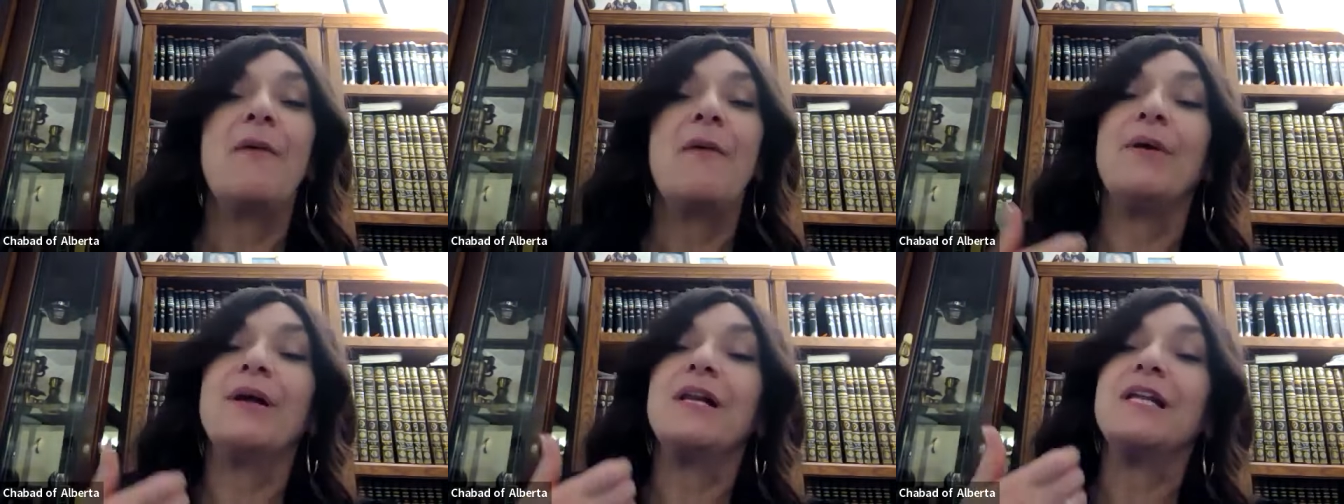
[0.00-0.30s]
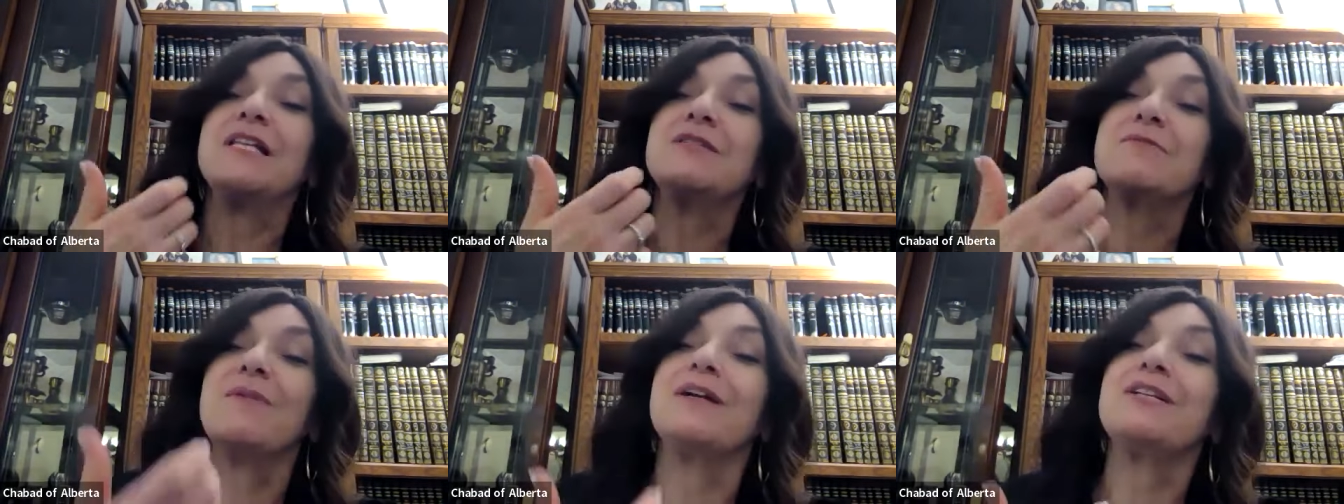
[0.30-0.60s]
But
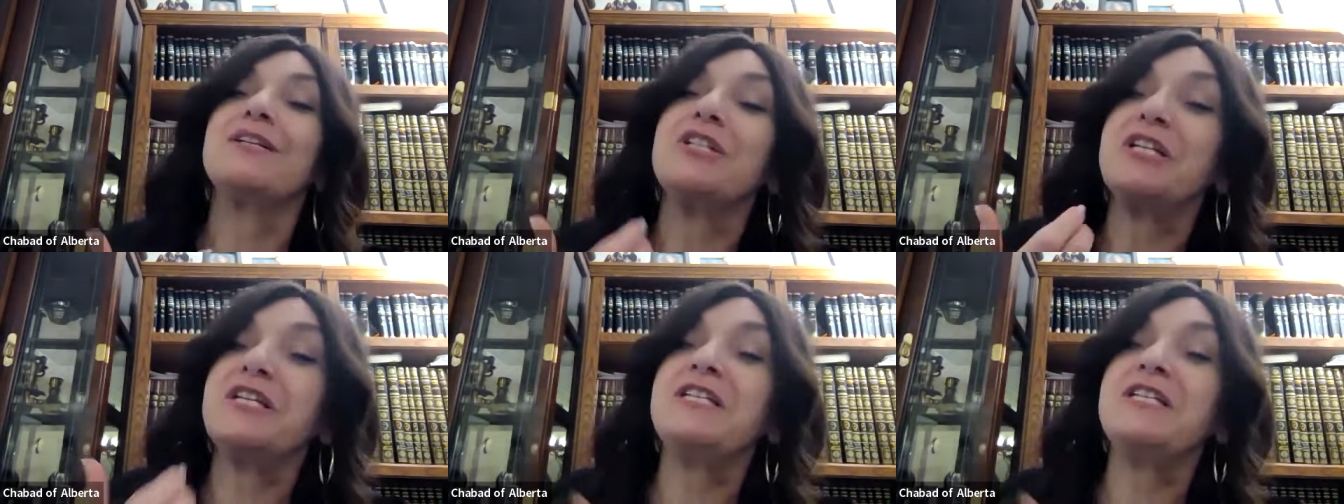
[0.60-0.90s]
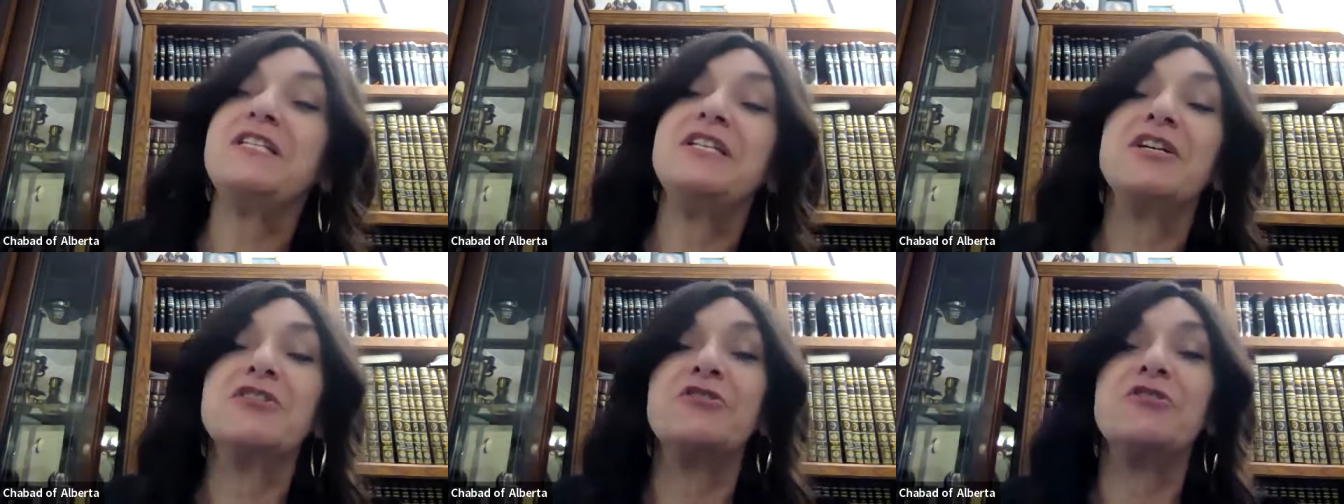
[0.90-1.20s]
it's much
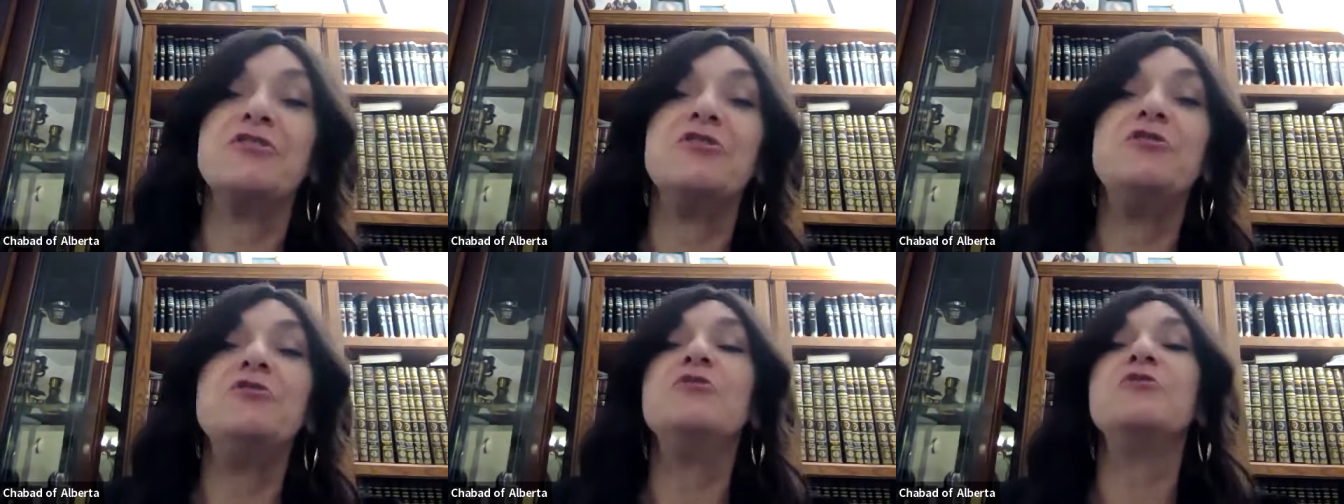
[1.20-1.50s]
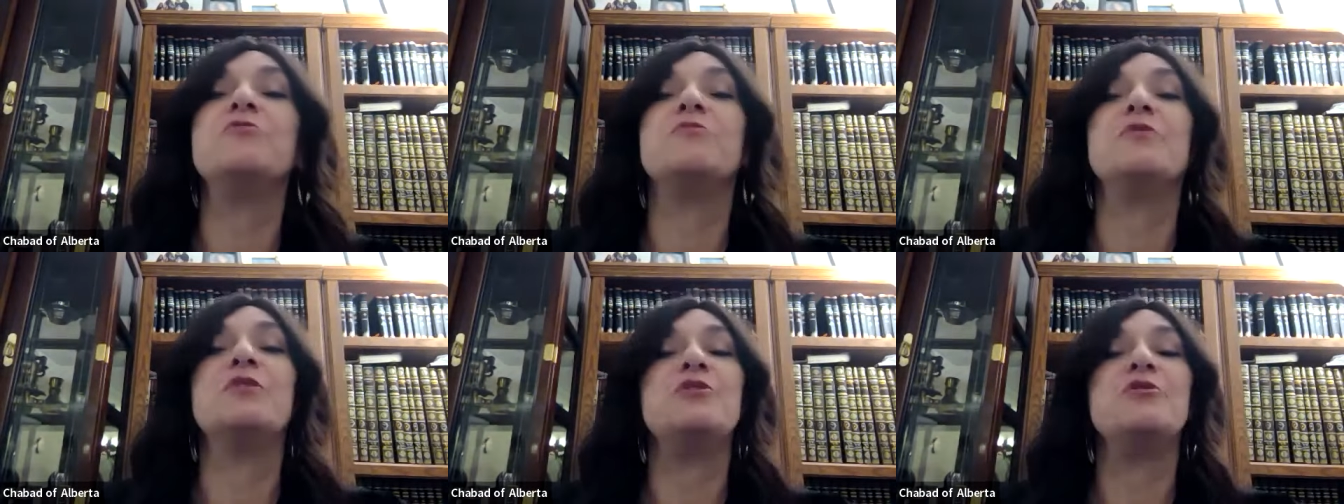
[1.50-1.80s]
easier to do
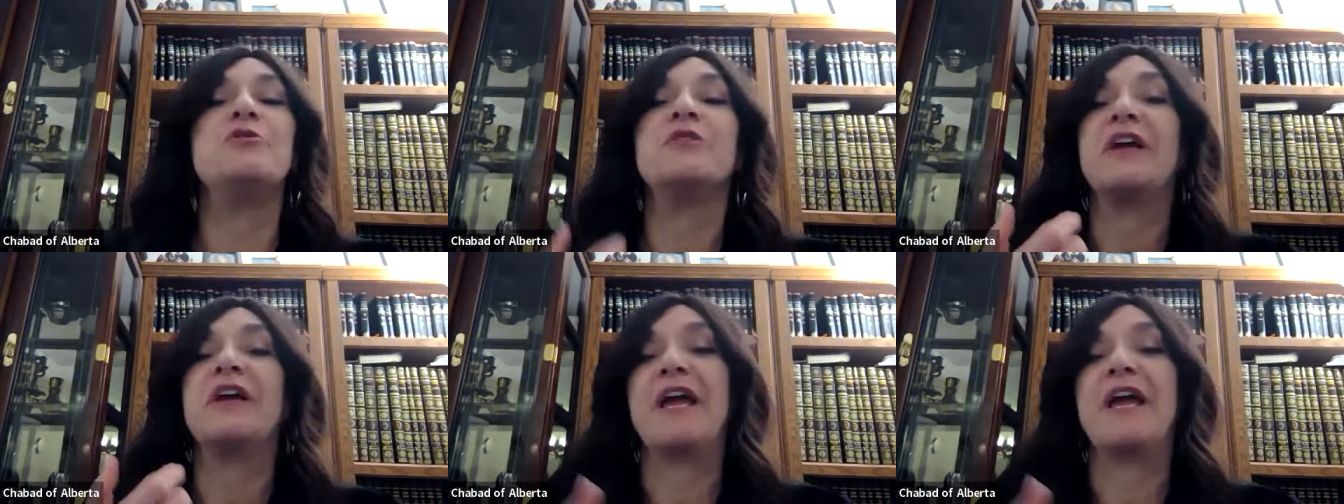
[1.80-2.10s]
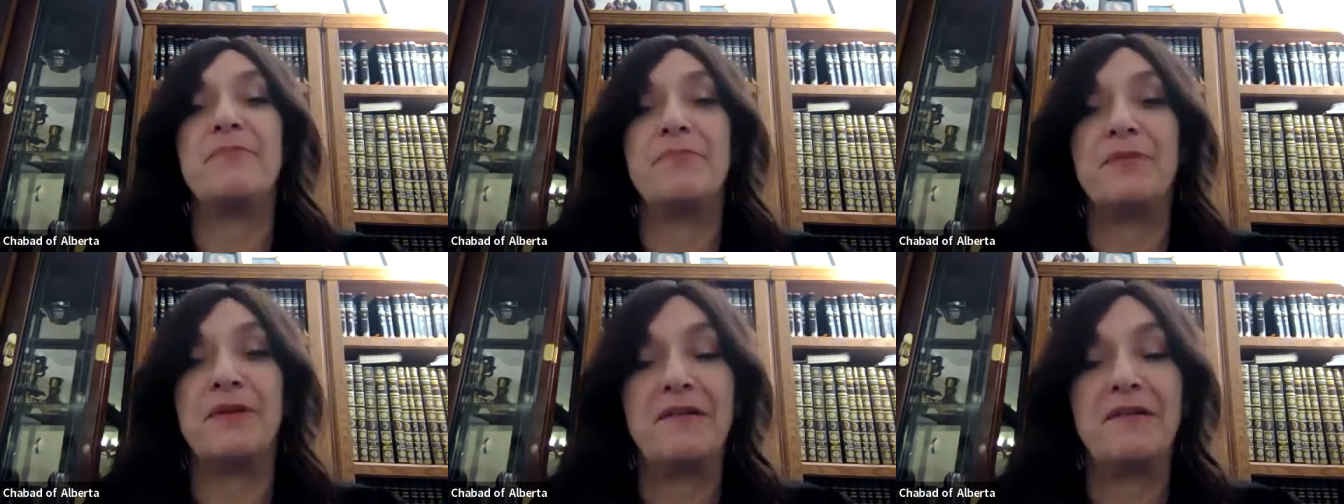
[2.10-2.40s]
it when you're
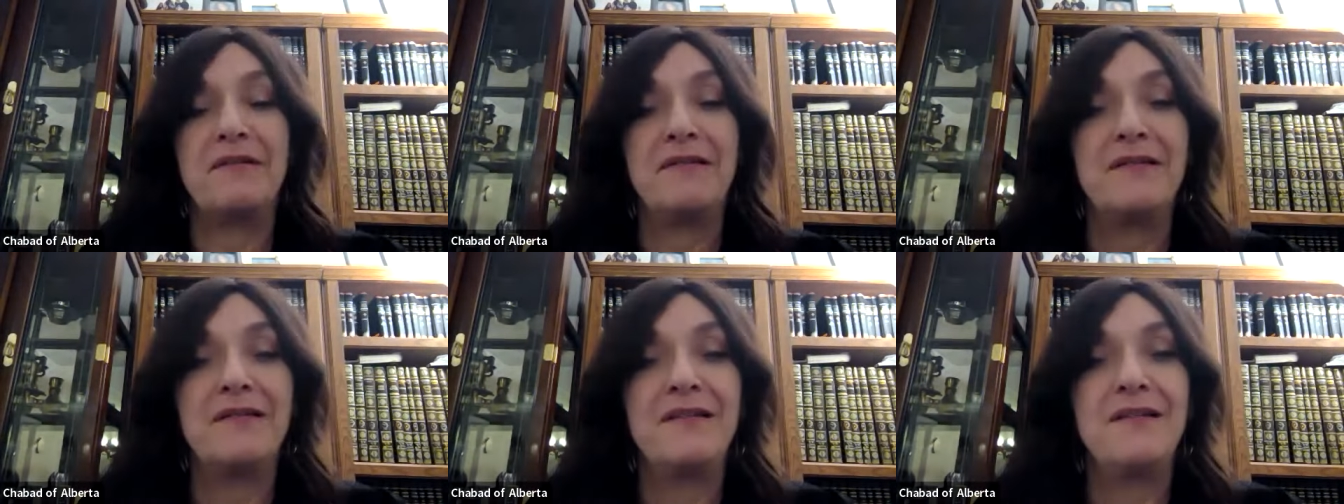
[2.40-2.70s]
happy.